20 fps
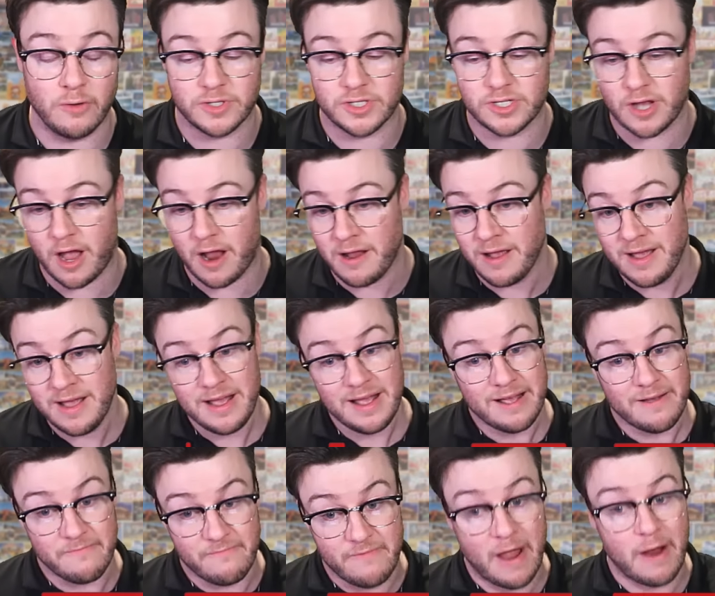So
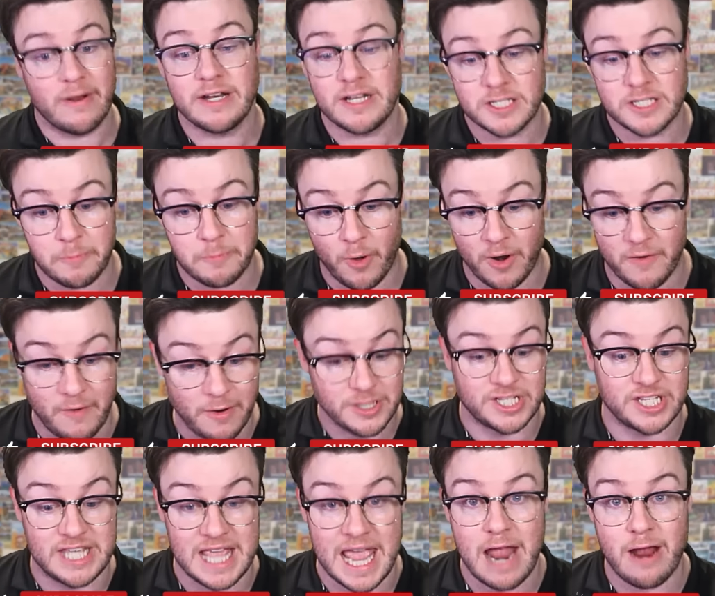very disappointing, very
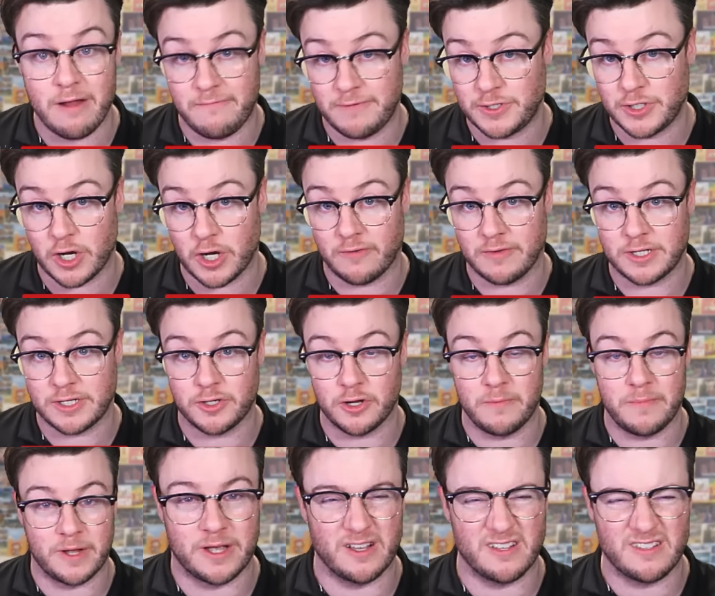scary for Djokovic too,
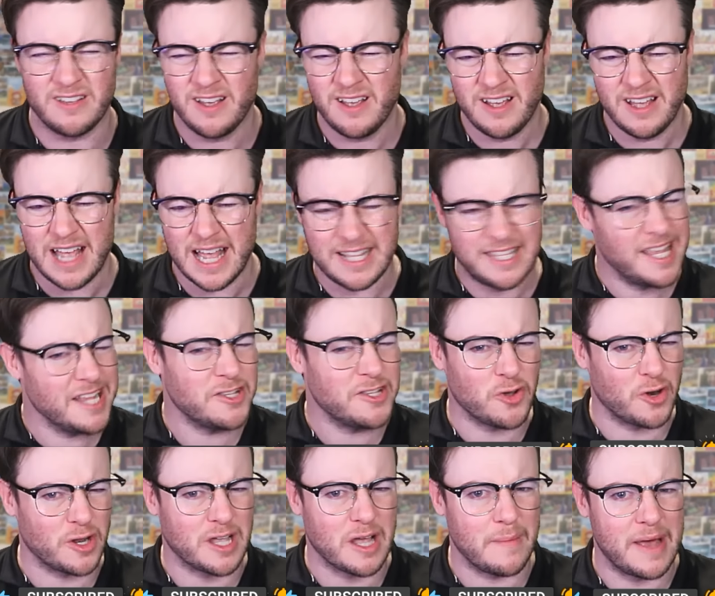because it did sort
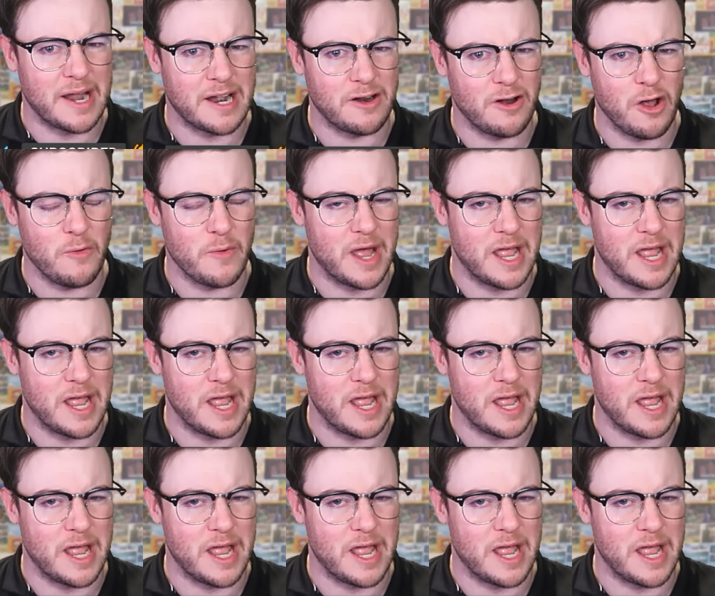of come out of nowhere.